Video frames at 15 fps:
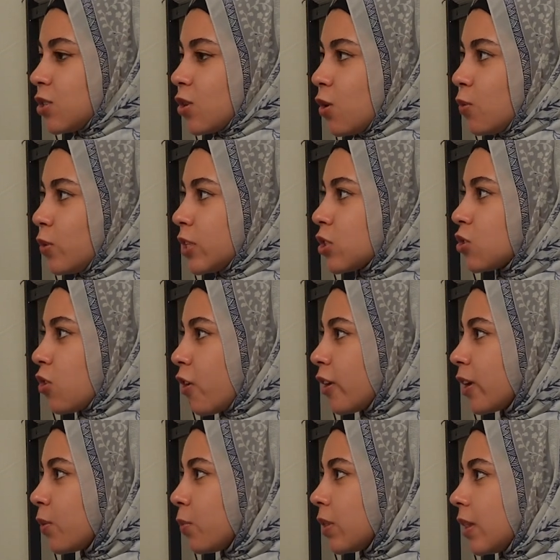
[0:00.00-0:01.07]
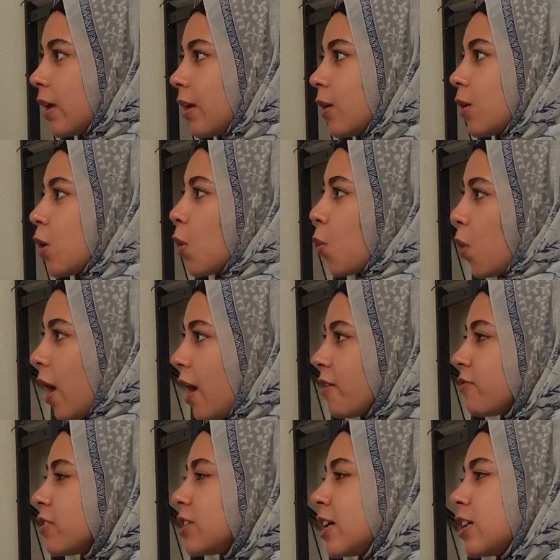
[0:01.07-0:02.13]
So it's starting with like
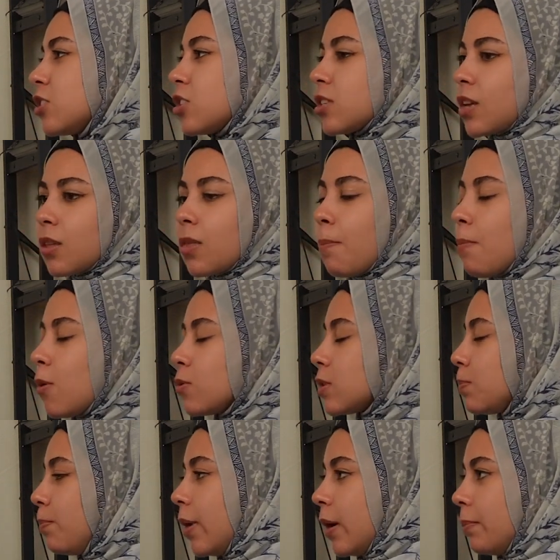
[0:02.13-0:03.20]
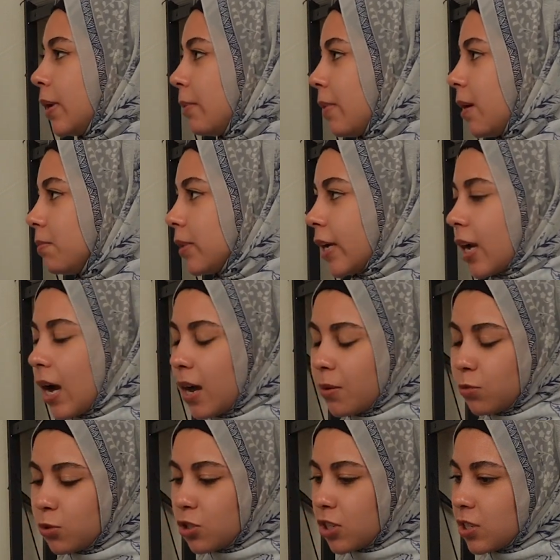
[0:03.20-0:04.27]
every day, just like the most bare minimum, like how
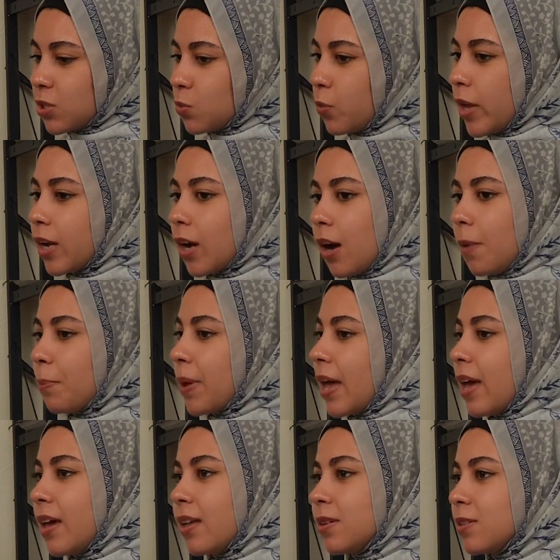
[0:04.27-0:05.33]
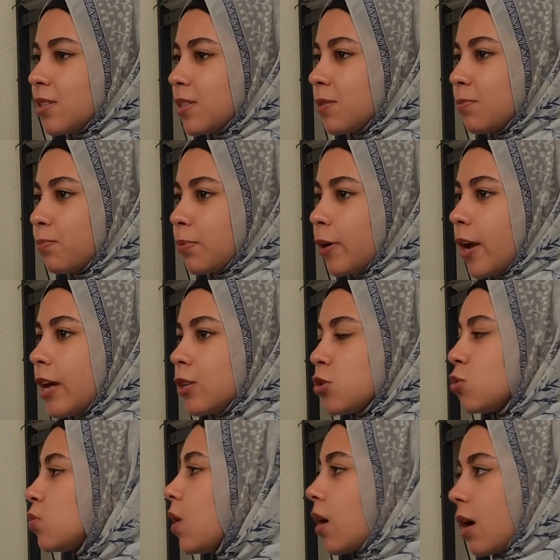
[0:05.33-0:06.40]
you just wake up and pray
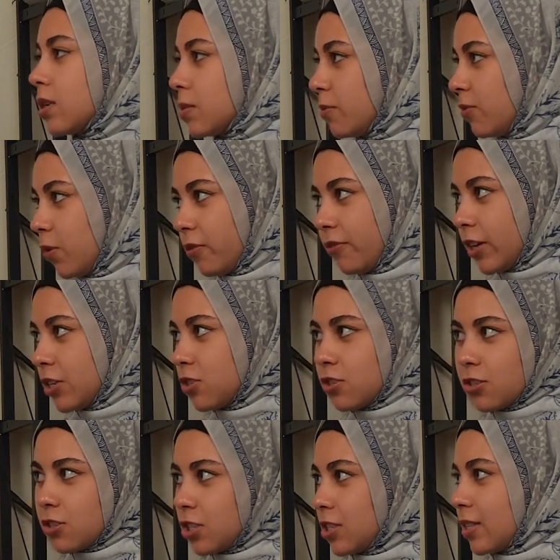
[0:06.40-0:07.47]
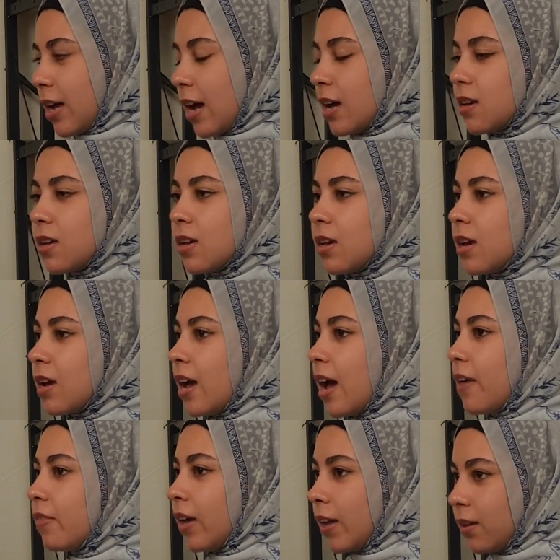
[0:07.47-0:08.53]
2 rak'ahs before Fajr, just none.
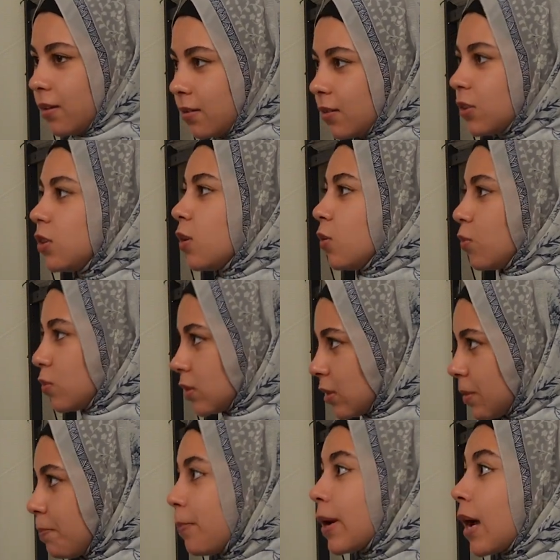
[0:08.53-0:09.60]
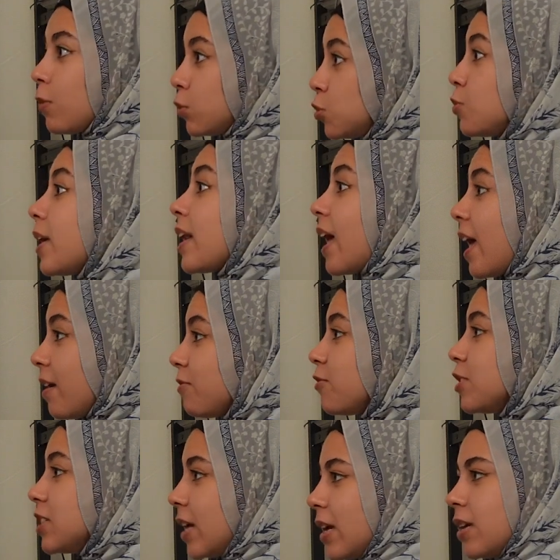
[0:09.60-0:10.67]
And then but I will do that
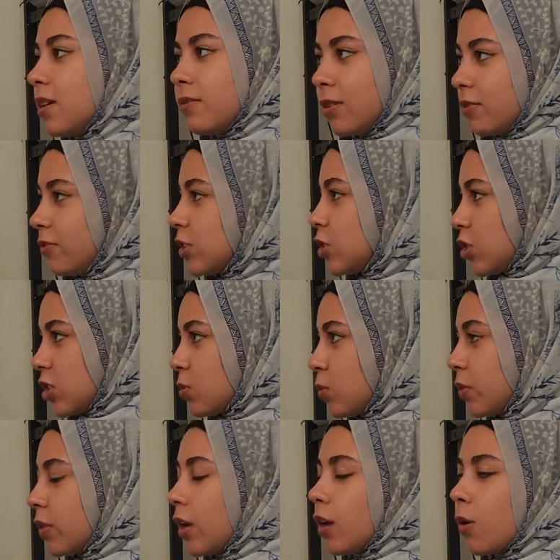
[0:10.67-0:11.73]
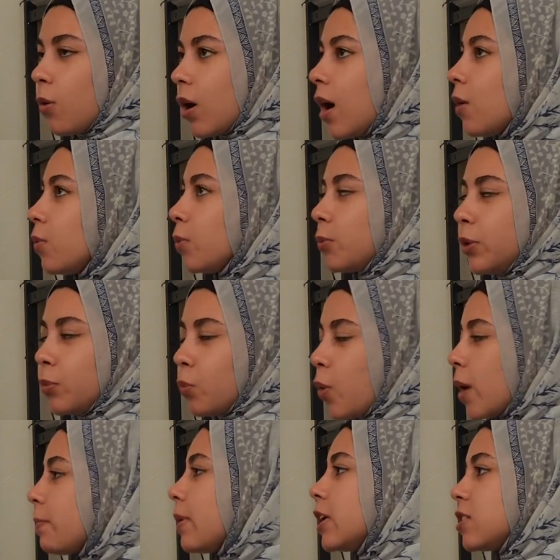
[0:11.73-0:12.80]
every day, even if it's just or I will read
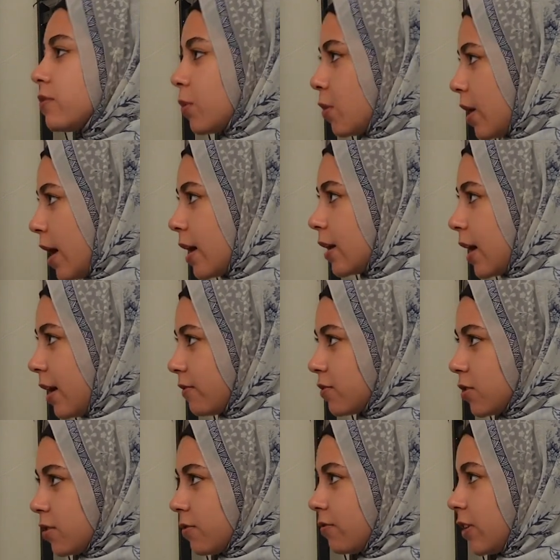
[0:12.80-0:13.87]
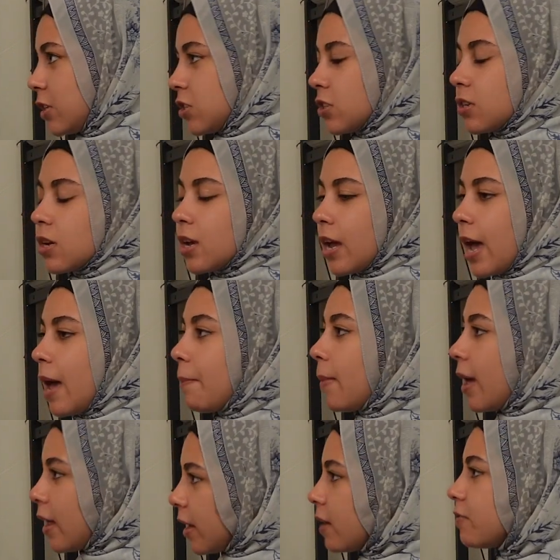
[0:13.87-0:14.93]
one page of Quran after Fajr,
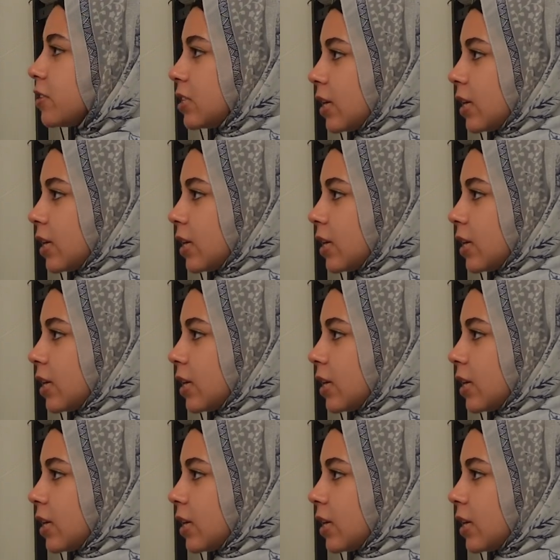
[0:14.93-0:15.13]
and every